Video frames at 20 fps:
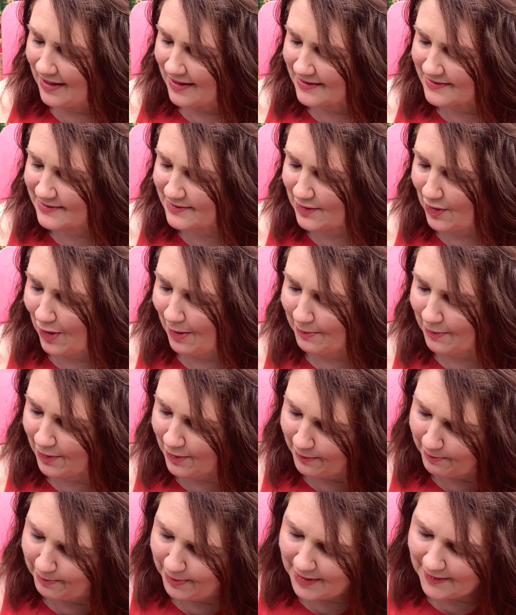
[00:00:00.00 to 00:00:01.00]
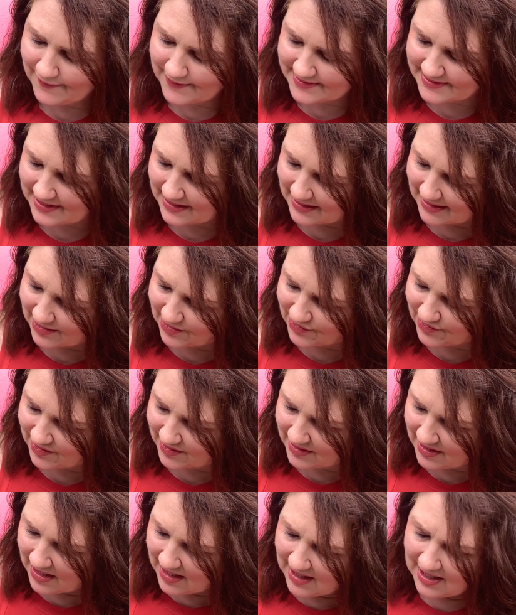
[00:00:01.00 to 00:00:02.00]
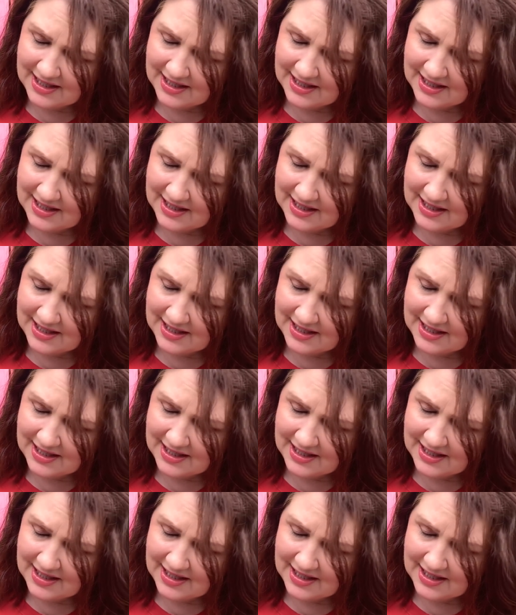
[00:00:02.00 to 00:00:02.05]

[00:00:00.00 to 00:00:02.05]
So I've got a bit of a selection.